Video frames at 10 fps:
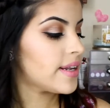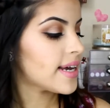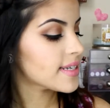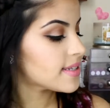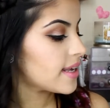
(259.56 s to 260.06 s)

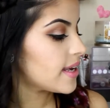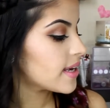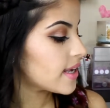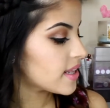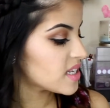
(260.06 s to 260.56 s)
next
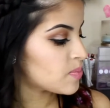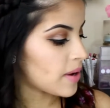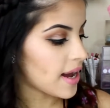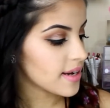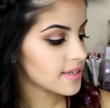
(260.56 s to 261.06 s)
thing in this
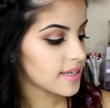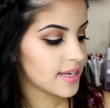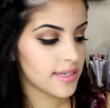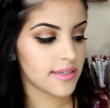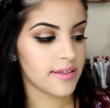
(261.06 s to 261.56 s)
box
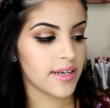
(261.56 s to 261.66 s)
is